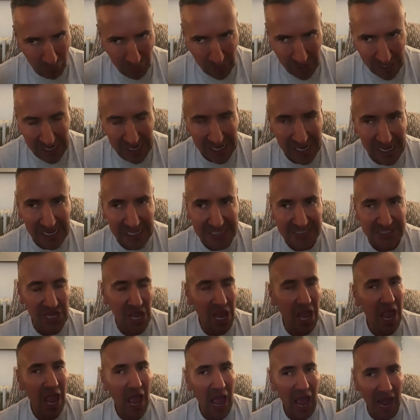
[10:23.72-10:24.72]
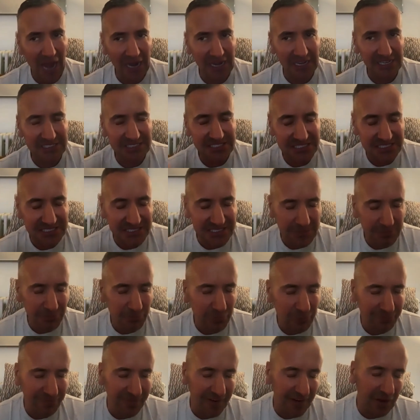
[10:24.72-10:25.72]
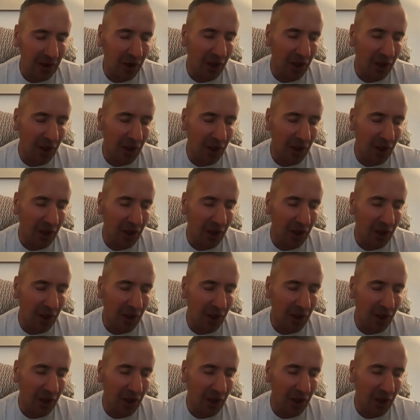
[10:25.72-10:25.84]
Really is. And it's a simple thing.